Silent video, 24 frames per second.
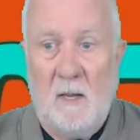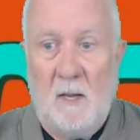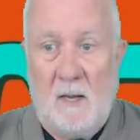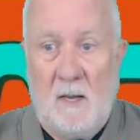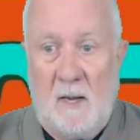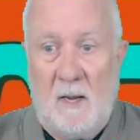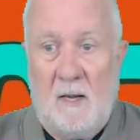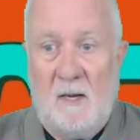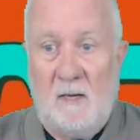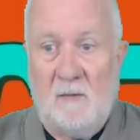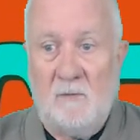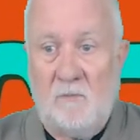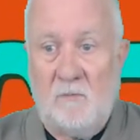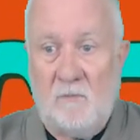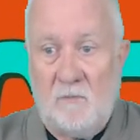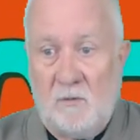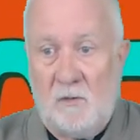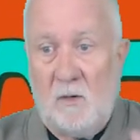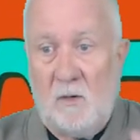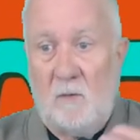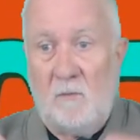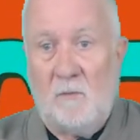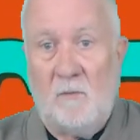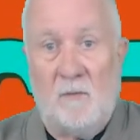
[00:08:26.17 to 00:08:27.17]
And as a
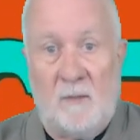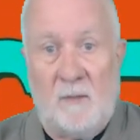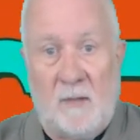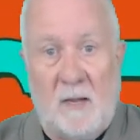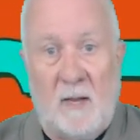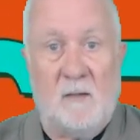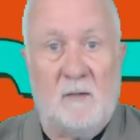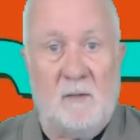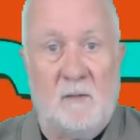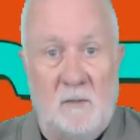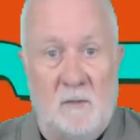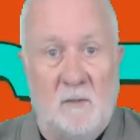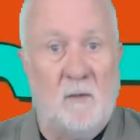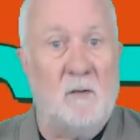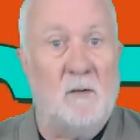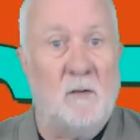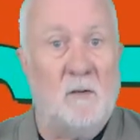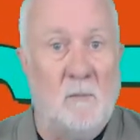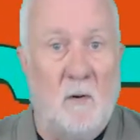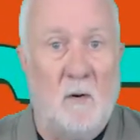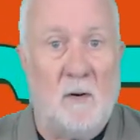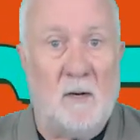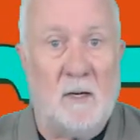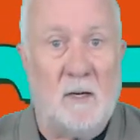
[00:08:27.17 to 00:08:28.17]
result of that, you
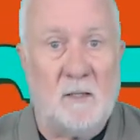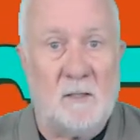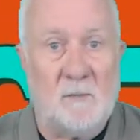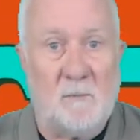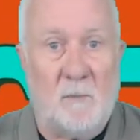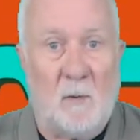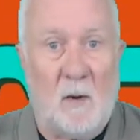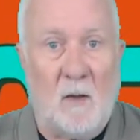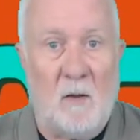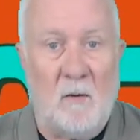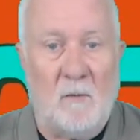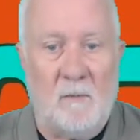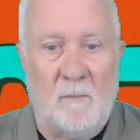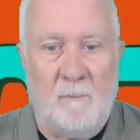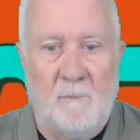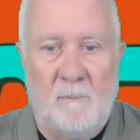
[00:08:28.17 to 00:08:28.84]
might explode.